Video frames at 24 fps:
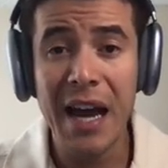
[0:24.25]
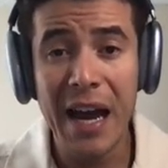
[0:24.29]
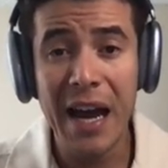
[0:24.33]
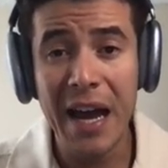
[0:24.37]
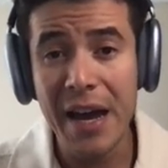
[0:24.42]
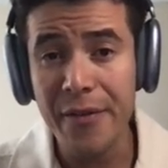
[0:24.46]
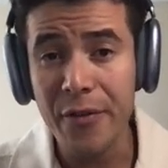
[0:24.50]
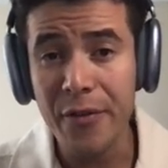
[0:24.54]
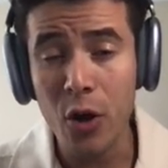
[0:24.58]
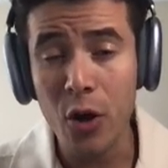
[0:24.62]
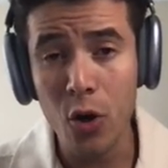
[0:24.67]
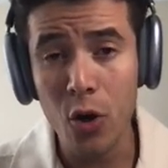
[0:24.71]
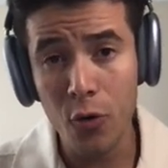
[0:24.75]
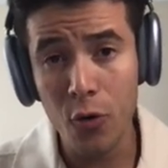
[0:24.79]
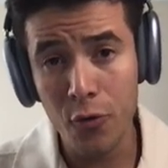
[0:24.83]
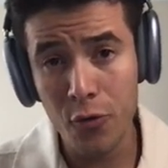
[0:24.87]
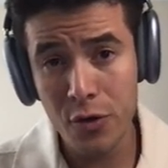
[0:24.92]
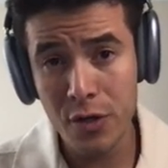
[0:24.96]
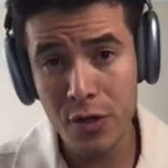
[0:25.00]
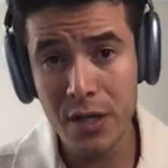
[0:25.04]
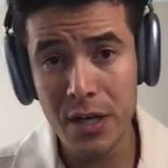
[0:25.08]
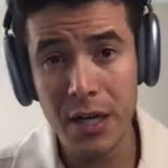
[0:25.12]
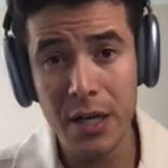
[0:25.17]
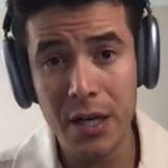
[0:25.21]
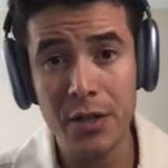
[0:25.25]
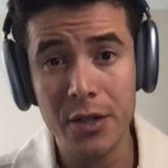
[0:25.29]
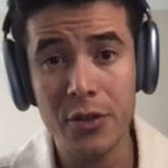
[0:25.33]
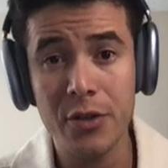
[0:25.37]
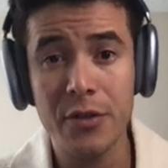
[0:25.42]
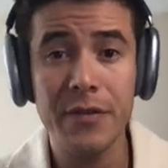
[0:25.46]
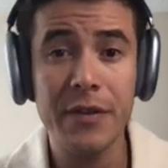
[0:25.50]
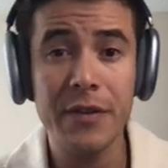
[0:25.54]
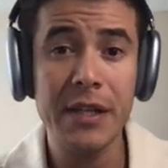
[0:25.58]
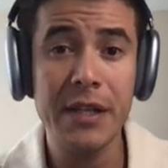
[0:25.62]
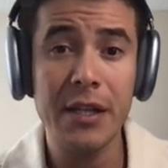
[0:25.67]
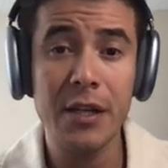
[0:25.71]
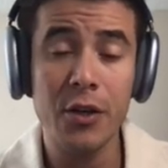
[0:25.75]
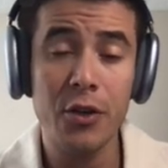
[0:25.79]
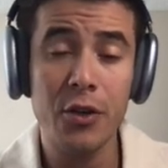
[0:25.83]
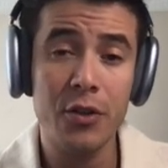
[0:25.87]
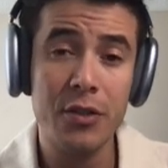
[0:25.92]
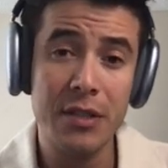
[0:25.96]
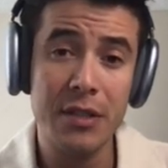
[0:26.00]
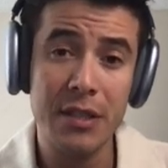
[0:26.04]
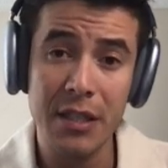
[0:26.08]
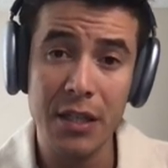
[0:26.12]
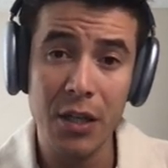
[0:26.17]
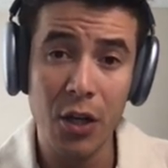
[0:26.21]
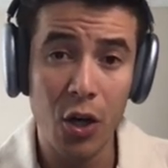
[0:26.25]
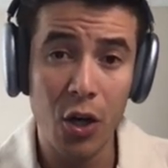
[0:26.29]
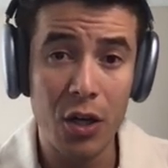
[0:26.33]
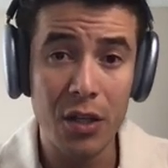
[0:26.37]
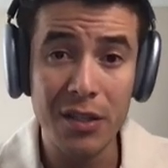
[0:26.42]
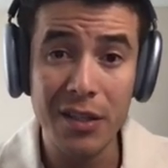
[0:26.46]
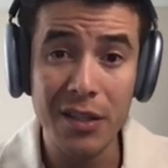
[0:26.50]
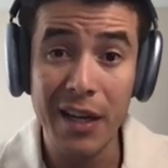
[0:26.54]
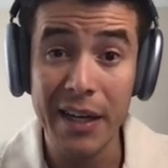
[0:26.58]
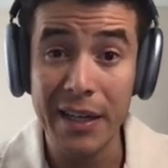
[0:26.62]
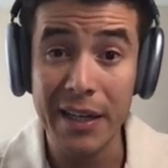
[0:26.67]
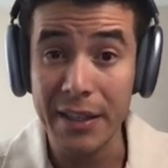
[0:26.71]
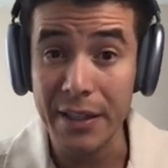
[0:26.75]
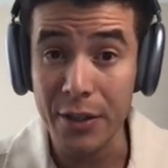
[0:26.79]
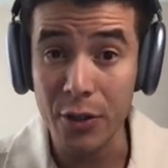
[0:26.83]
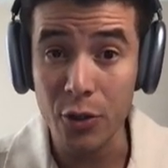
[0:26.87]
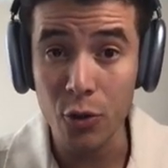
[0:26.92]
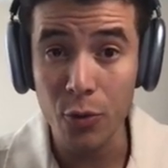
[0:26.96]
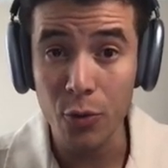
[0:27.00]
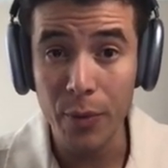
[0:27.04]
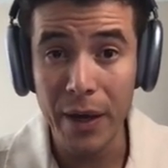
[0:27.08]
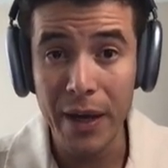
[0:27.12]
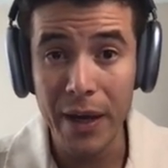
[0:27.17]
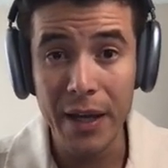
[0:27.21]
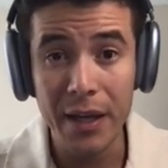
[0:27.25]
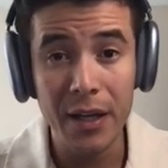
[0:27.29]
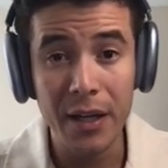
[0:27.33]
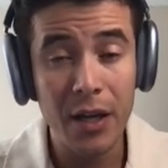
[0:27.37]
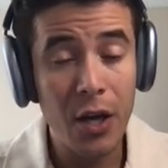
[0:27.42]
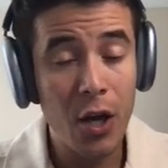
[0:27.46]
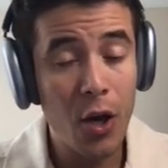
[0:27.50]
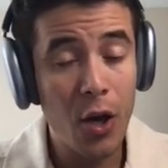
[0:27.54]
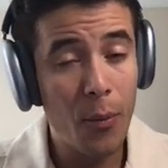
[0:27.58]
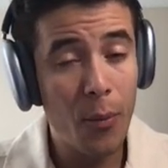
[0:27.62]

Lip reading: I have over 100 videos and an online Q bank.